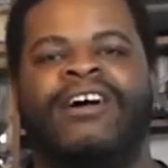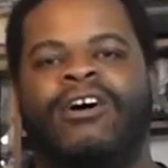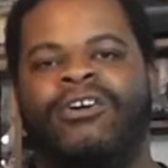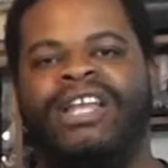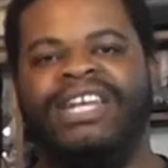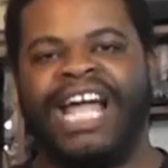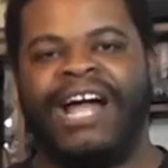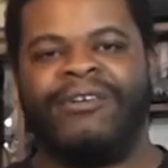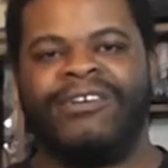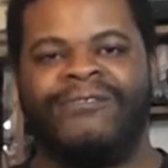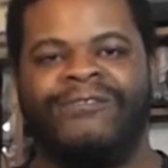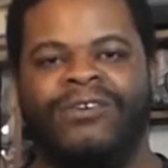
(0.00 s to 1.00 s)
On a
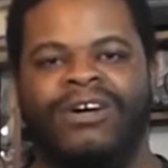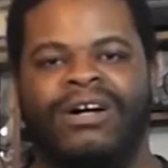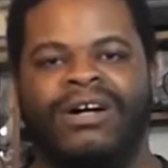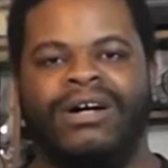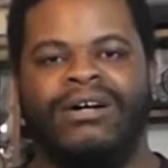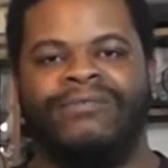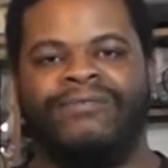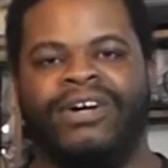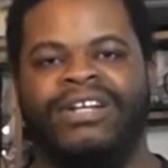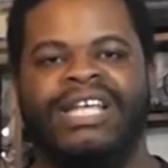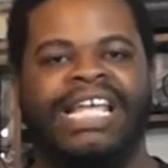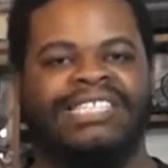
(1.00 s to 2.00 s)
narrative
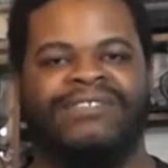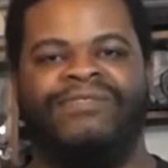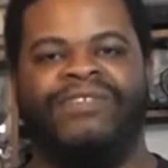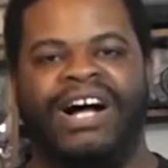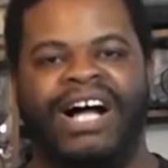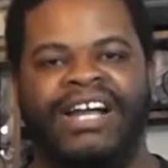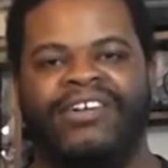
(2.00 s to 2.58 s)
front, it's fine.